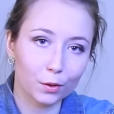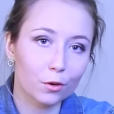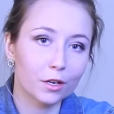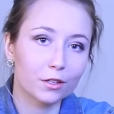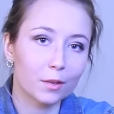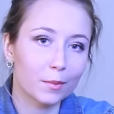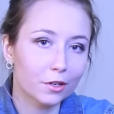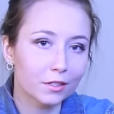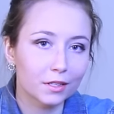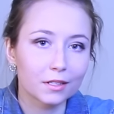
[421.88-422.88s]
according to the
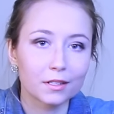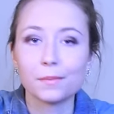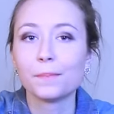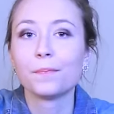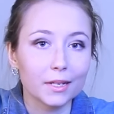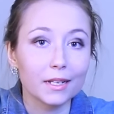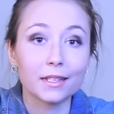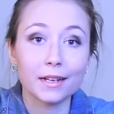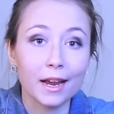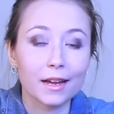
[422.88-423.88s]
American system, is
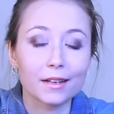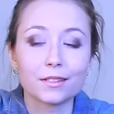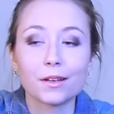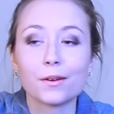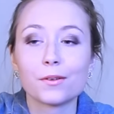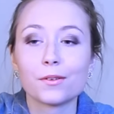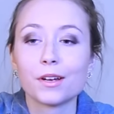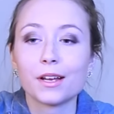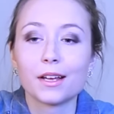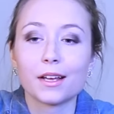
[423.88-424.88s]
an A. So
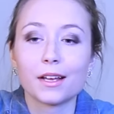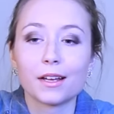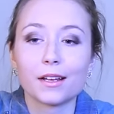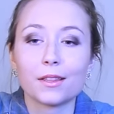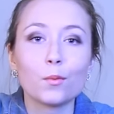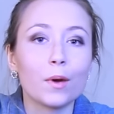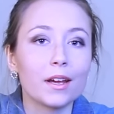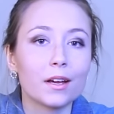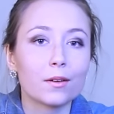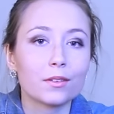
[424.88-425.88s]
the way
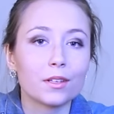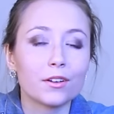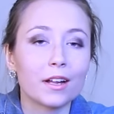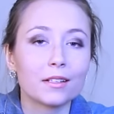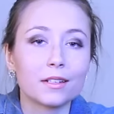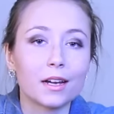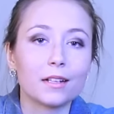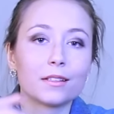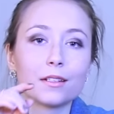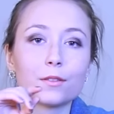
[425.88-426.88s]
it goes in the United
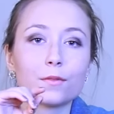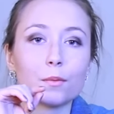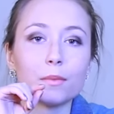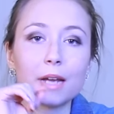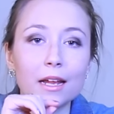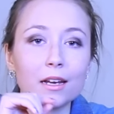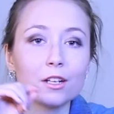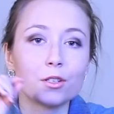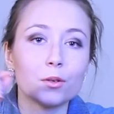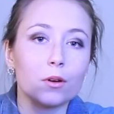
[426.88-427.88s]
States, it's from
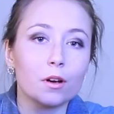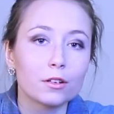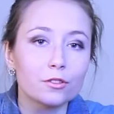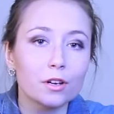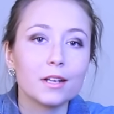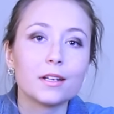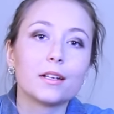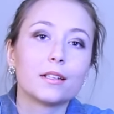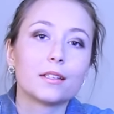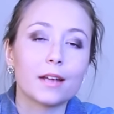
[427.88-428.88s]
90 to 100,
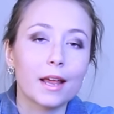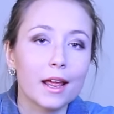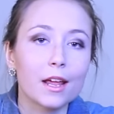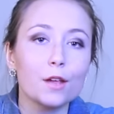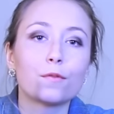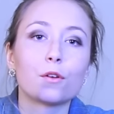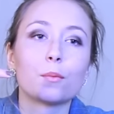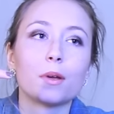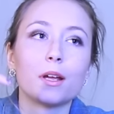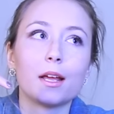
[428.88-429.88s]
it's an A,
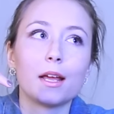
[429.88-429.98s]
from